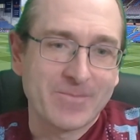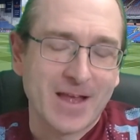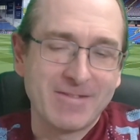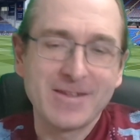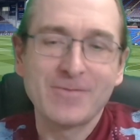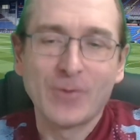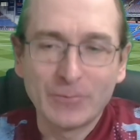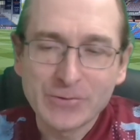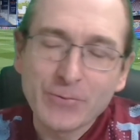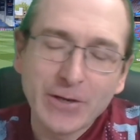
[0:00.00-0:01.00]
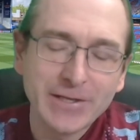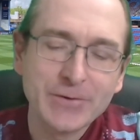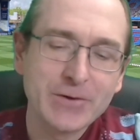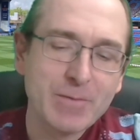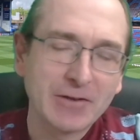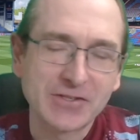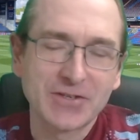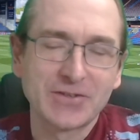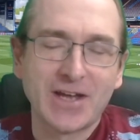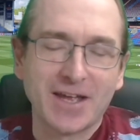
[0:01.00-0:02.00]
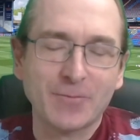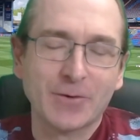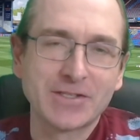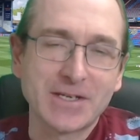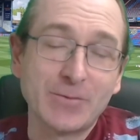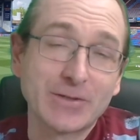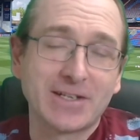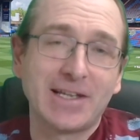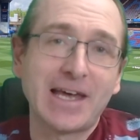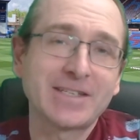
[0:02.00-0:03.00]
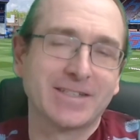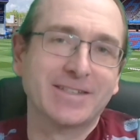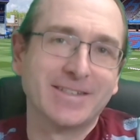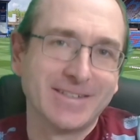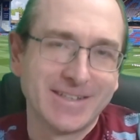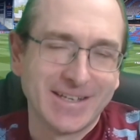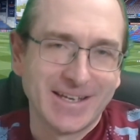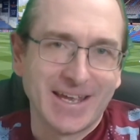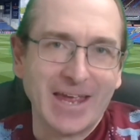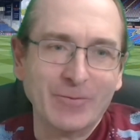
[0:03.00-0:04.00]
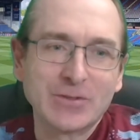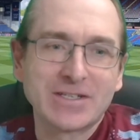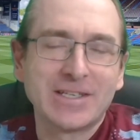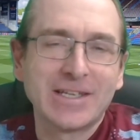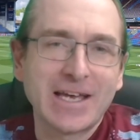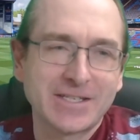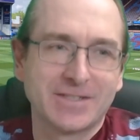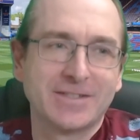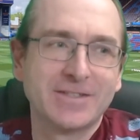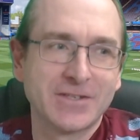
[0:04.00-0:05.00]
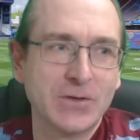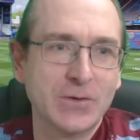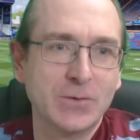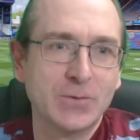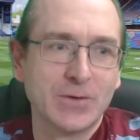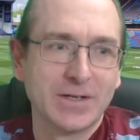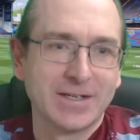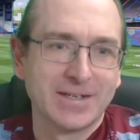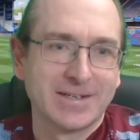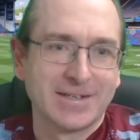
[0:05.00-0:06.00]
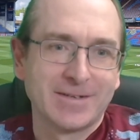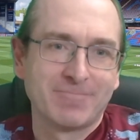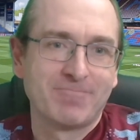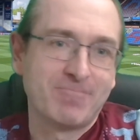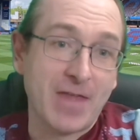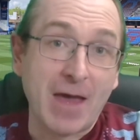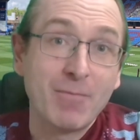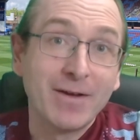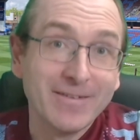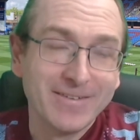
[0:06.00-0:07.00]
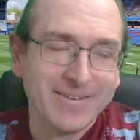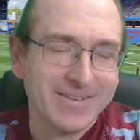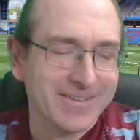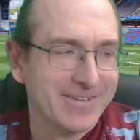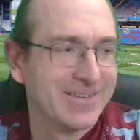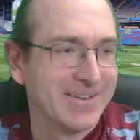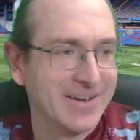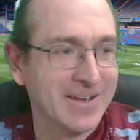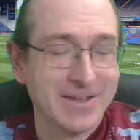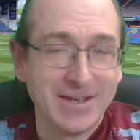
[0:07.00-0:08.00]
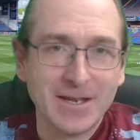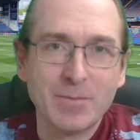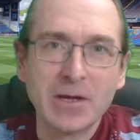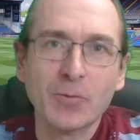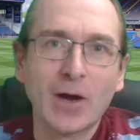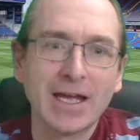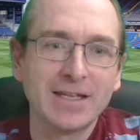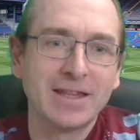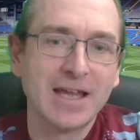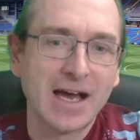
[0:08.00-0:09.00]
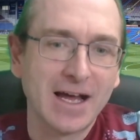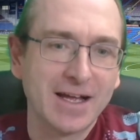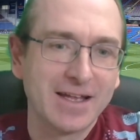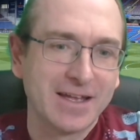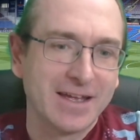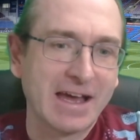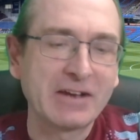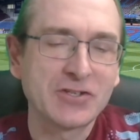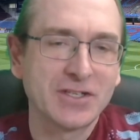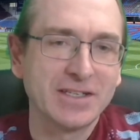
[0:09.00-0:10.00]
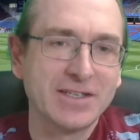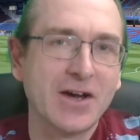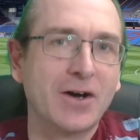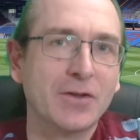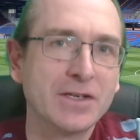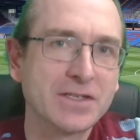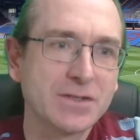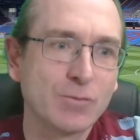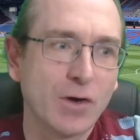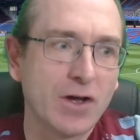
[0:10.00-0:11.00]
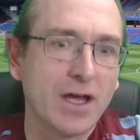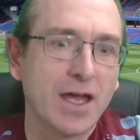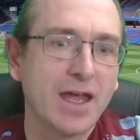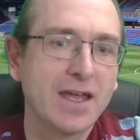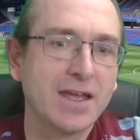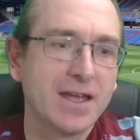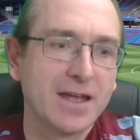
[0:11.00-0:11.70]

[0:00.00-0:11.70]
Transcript: what was really good about Sunday was it was a lesson. It was a lesson to them in a big way that actually, no, this is what a